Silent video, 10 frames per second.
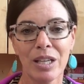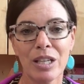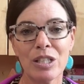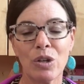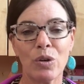
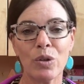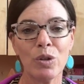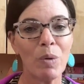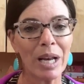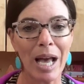So
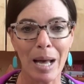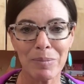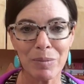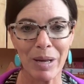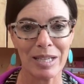you want to
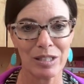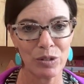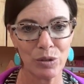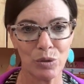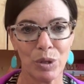optimize
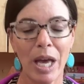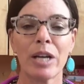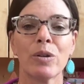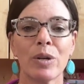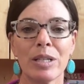those two
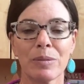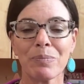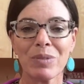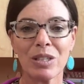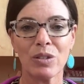categories.
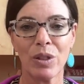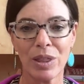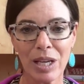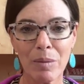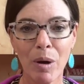So
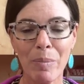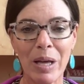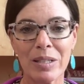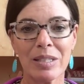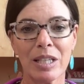think about
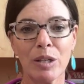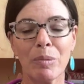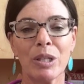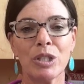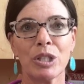balancing your
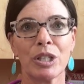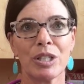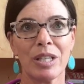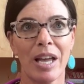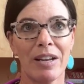blood
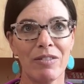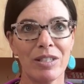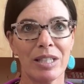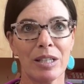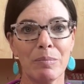sugars at every
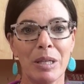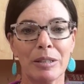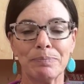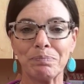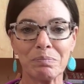single
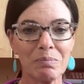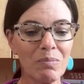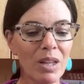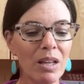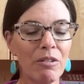meal.
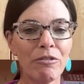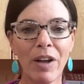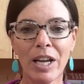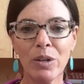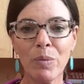
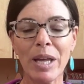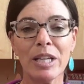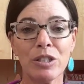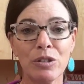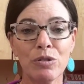Find a
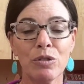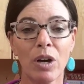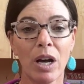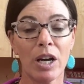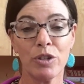way to
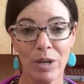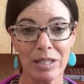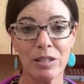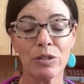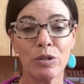uh,
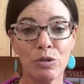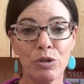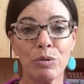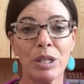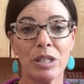address those
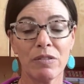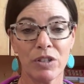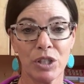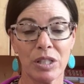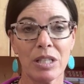nutrient
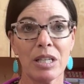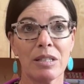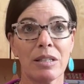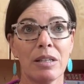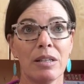
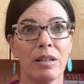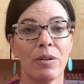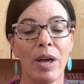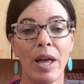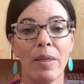deficiencies.
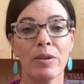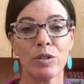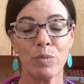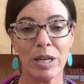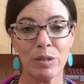Okay,
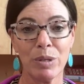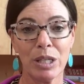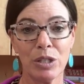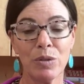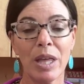there's ways we
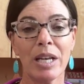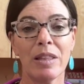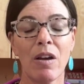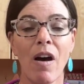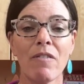can do that in
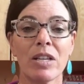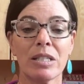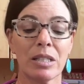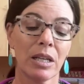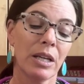the office.